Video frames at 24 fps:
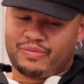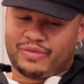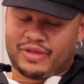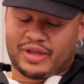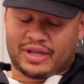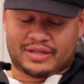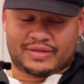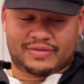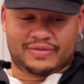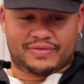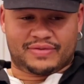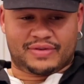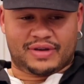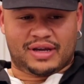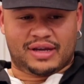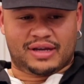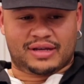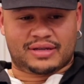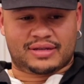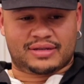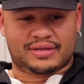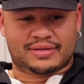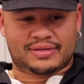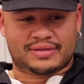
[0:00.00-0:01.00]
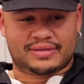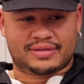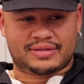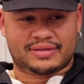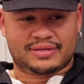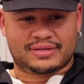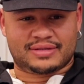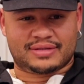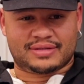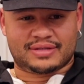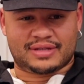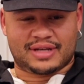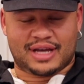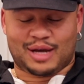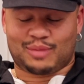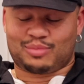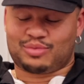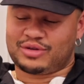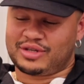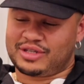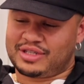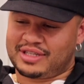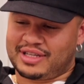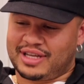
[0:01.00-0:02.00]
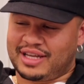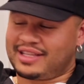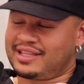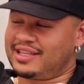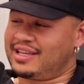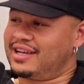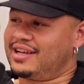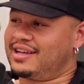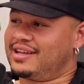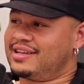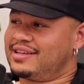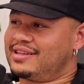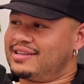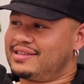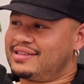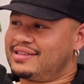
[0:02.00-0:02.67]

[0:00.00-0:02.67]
That's a fact. I appreciate that.